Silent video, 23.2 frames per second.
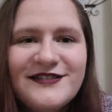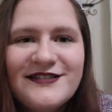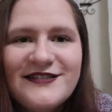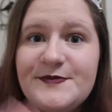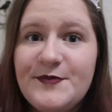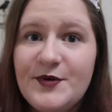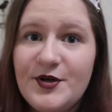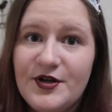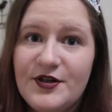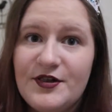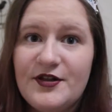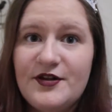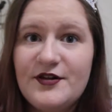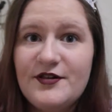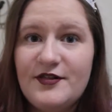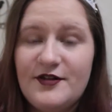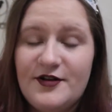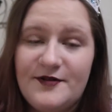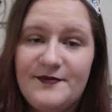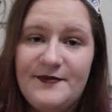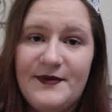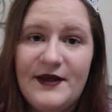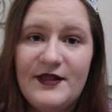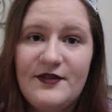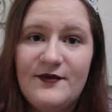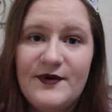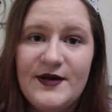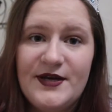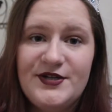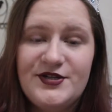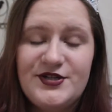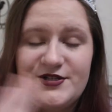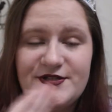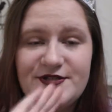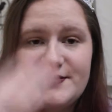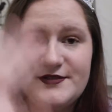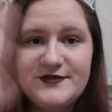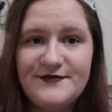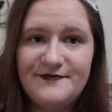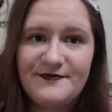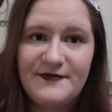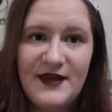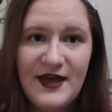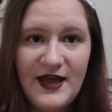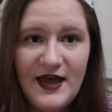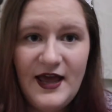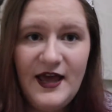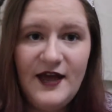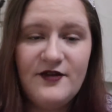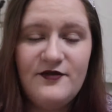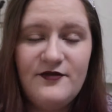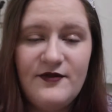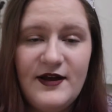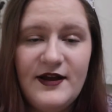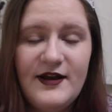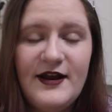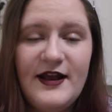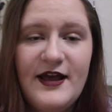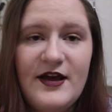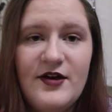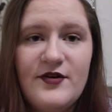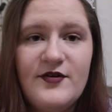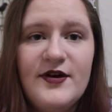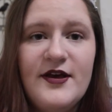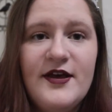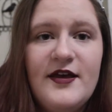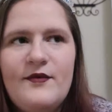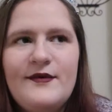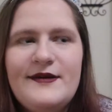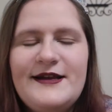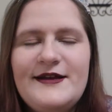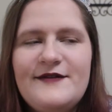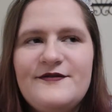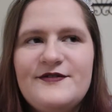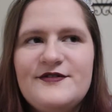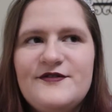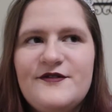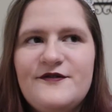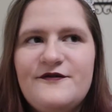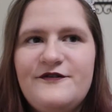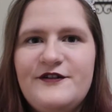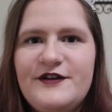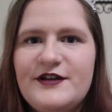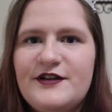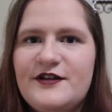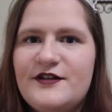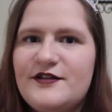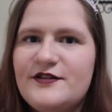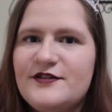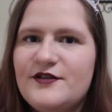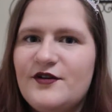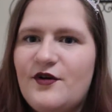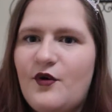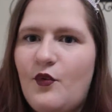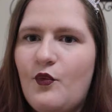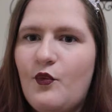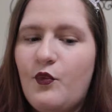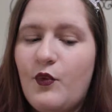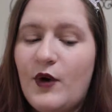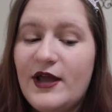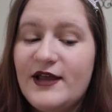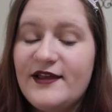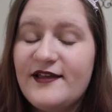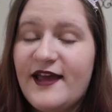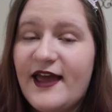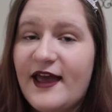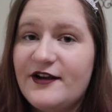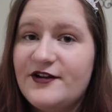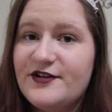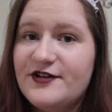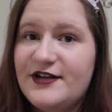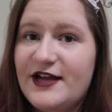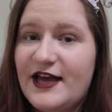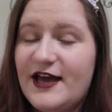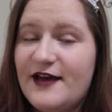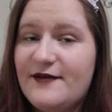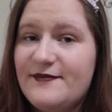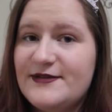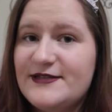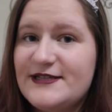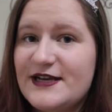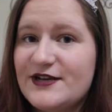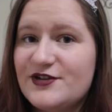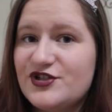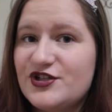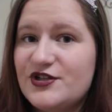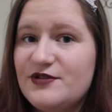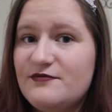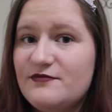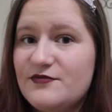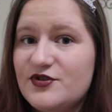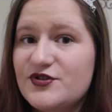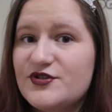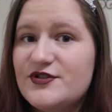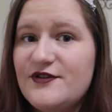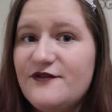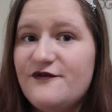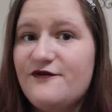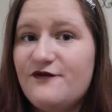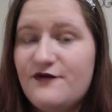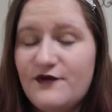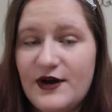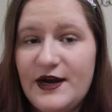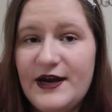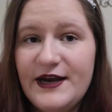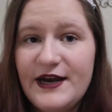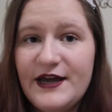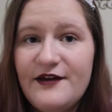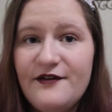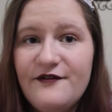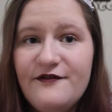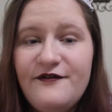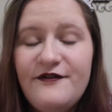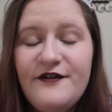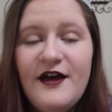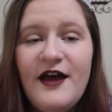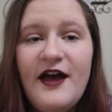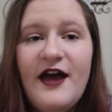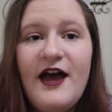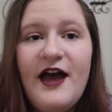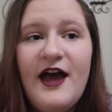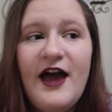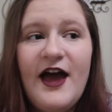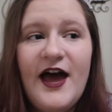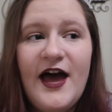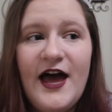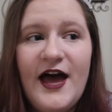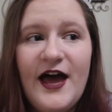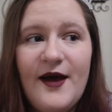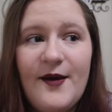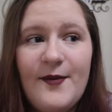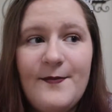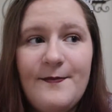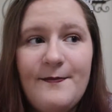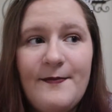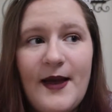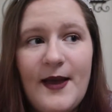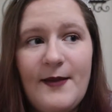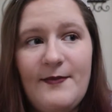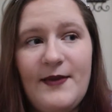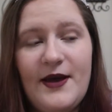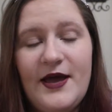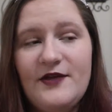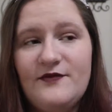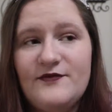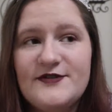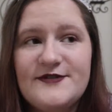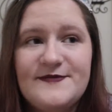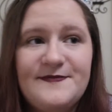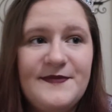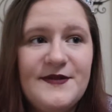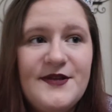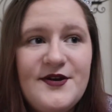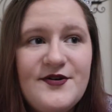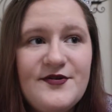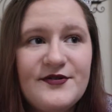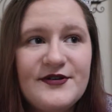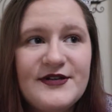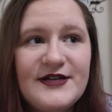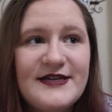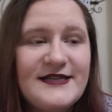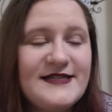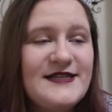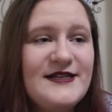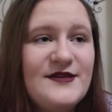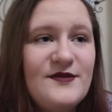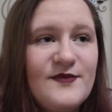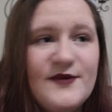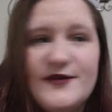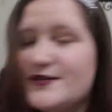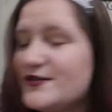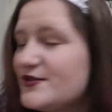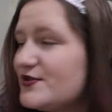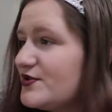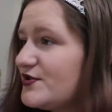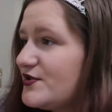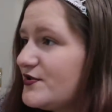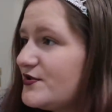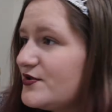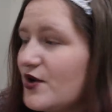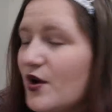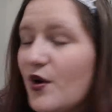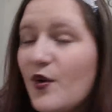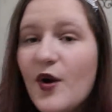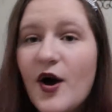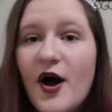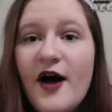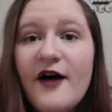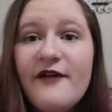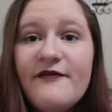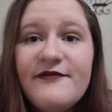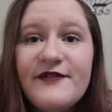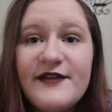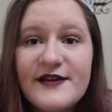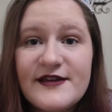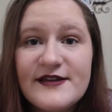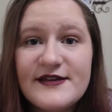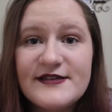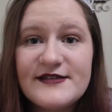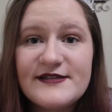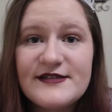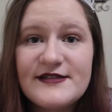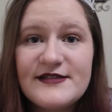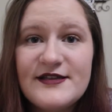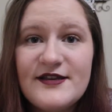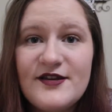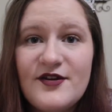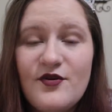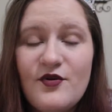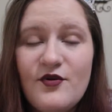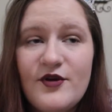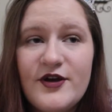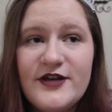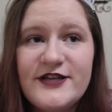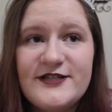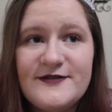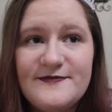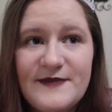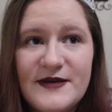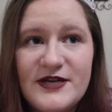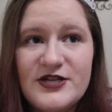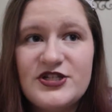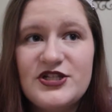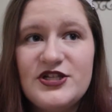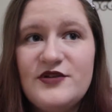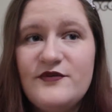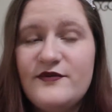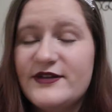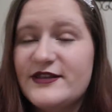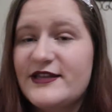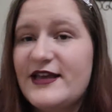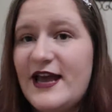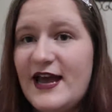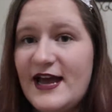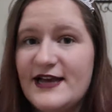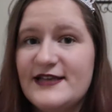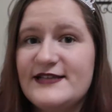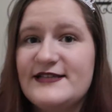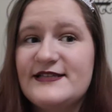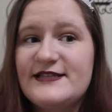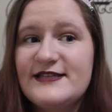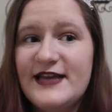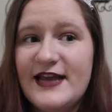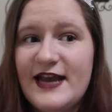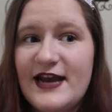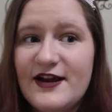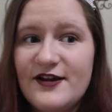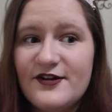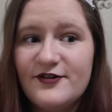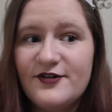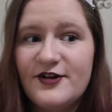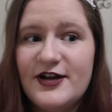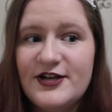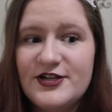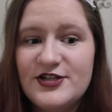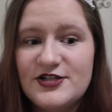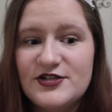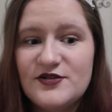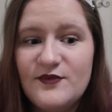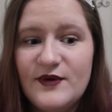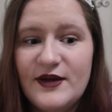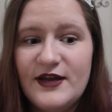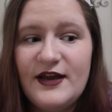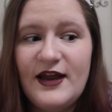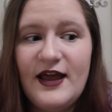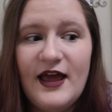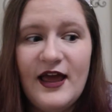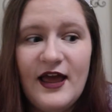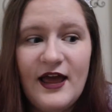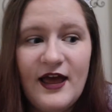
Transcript: Spoiler alert, by the way, just ahead right now. When it was revealed what Ketterdam is actually most afraid of, my mind was blown because it was so obvious, especially with Kaz's character. I just went,